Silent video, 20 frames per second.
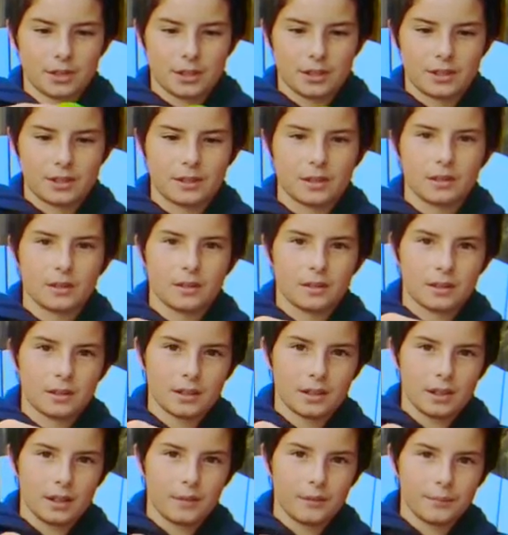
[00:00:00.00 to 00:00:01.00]
Just,
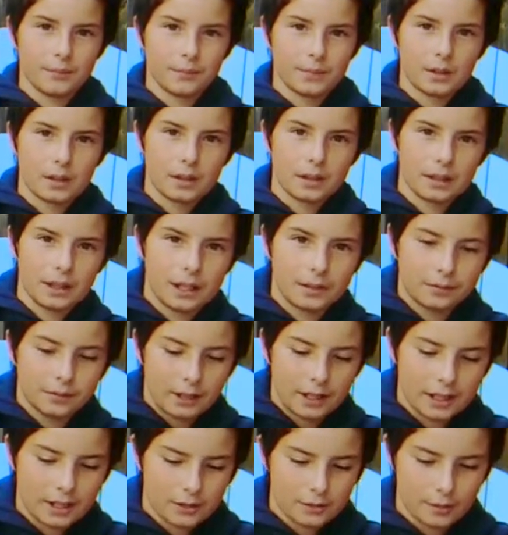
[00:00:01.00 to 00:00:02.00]
life
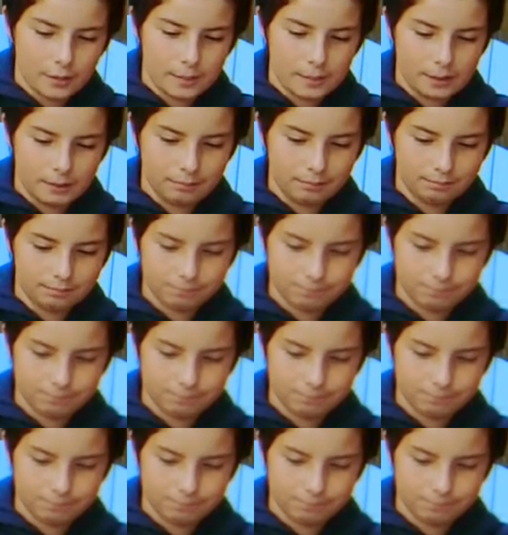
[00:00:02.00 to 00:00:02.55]
like swimming.